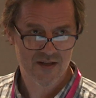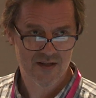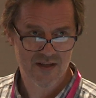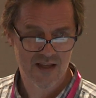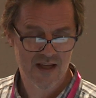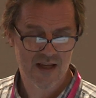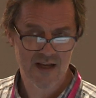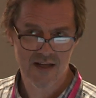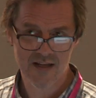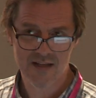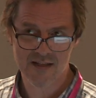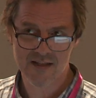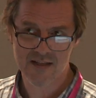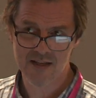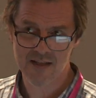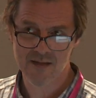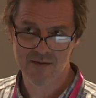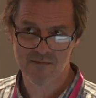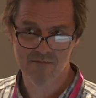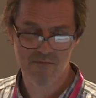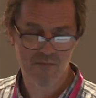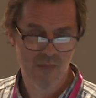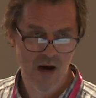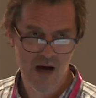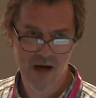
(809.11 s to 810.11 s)
things as
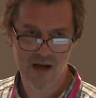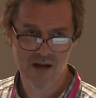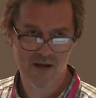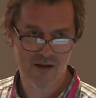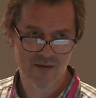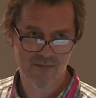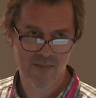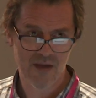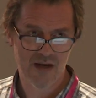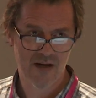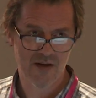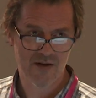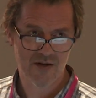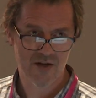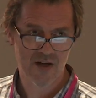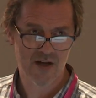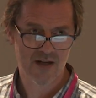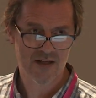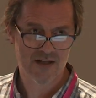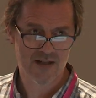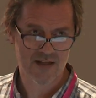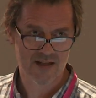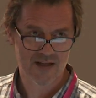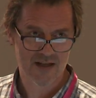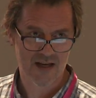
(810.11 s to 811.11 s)
mild
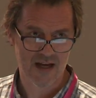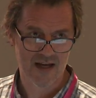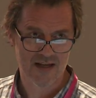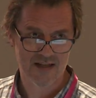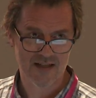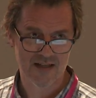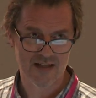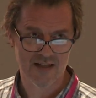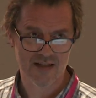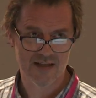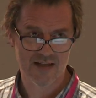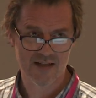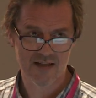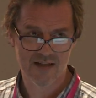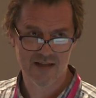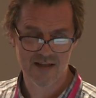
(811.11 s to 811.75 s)
meningitis cases.